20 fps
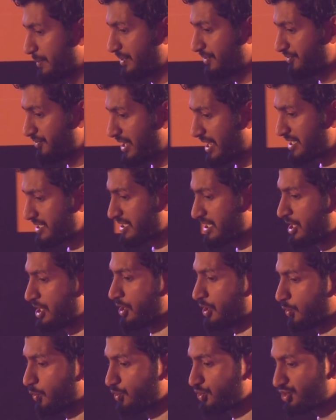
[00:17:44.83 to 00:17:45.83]
If you ask
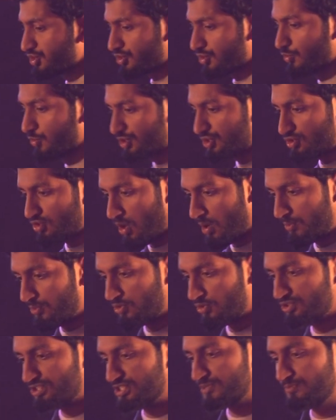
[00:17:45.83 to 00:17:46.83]
who's Tom
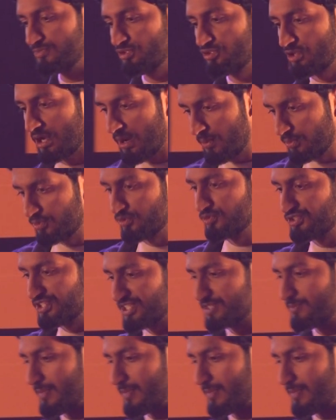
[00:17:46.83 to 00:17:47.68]
Cruise's